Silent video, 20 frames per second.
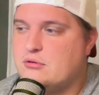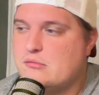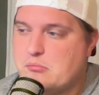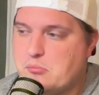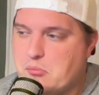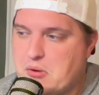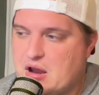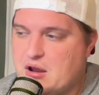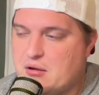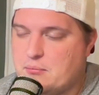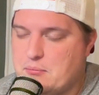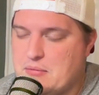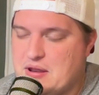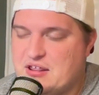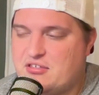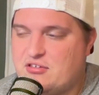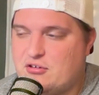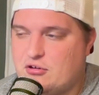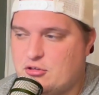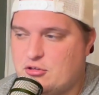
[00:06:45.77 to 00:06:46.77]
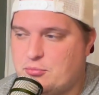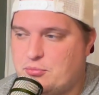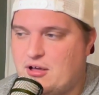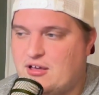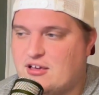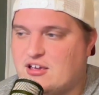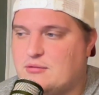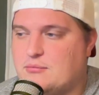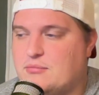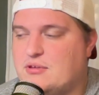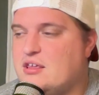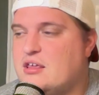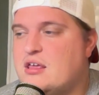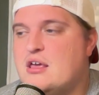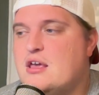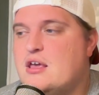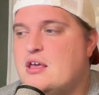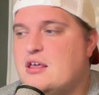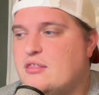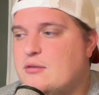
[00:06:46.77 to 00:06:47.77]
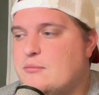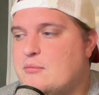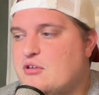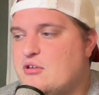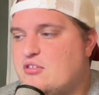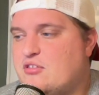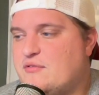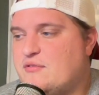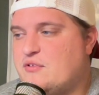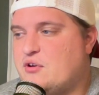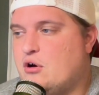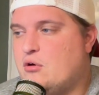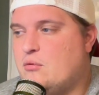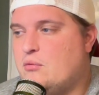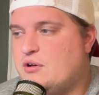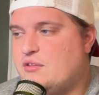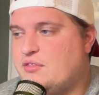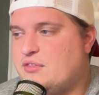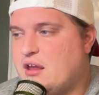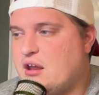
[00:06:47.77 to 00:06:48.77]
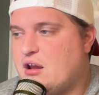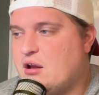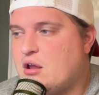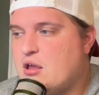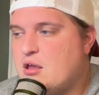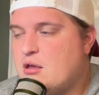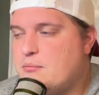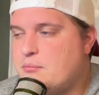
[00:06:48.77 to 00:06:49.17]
Minnesota's probably going to be the most difficult one there,